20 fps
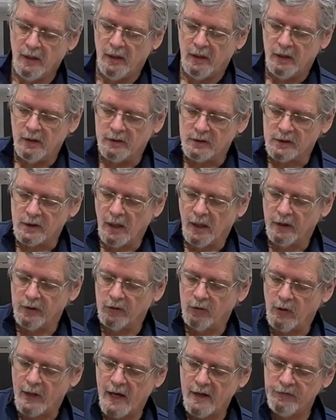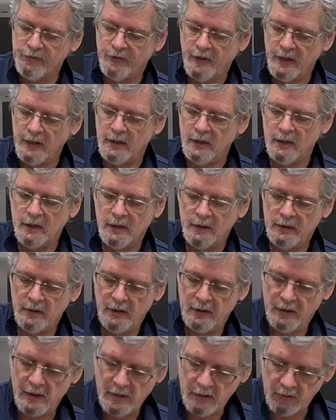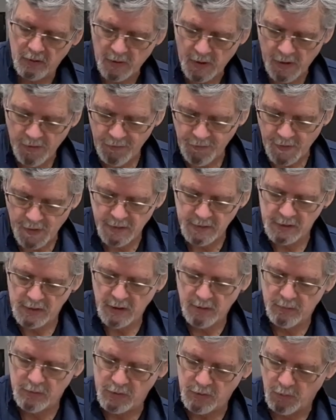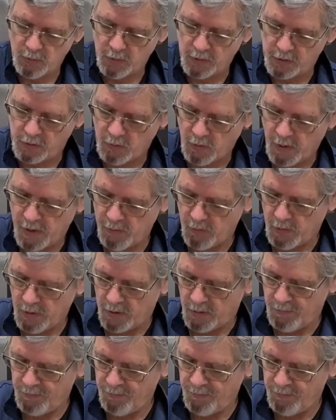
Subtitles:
It's got graphite in it, and that graphite seems to work quite well.